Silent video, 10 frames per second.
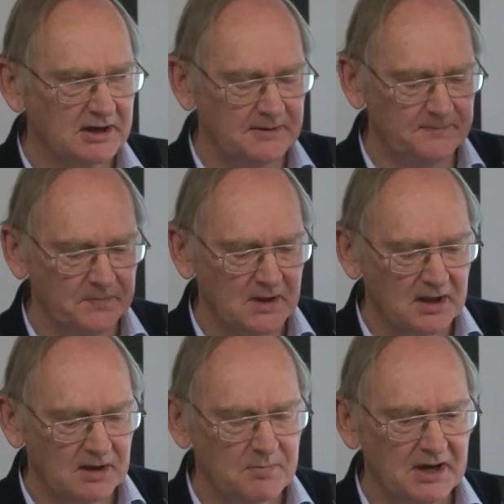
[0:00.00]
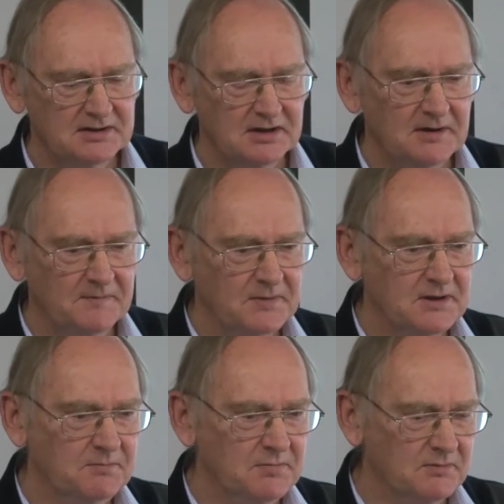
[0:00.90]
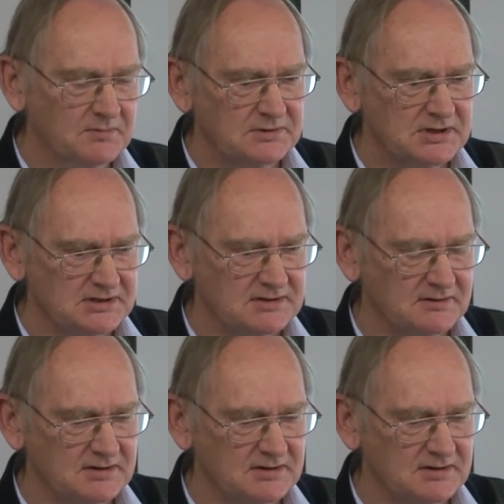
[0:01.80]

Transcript: But there's